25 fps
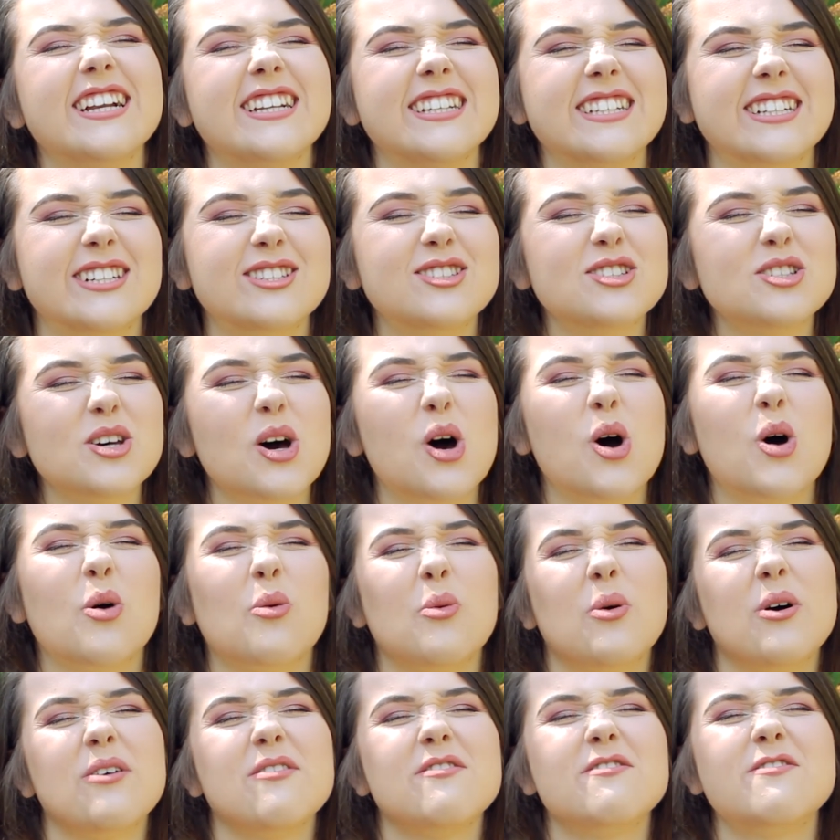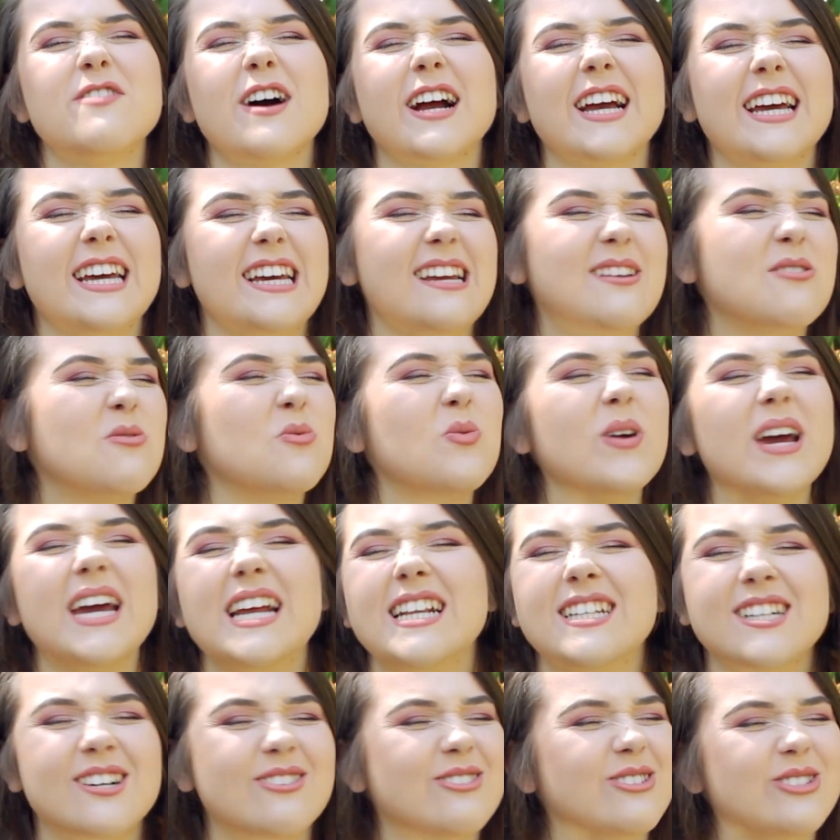straighteners are, are what fucking weirdos,
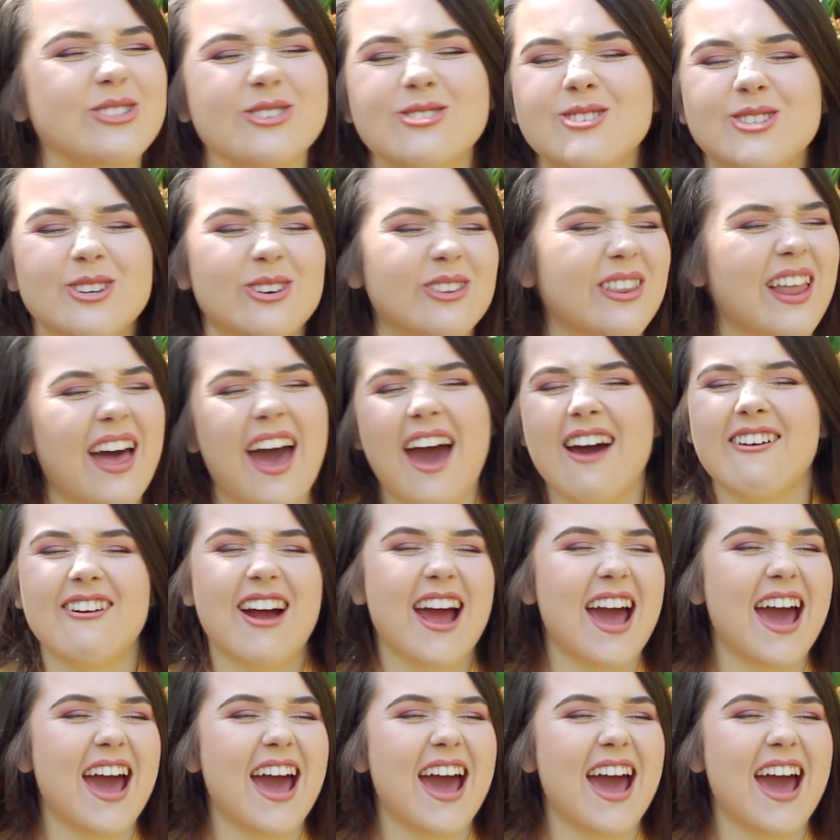weirdos use on their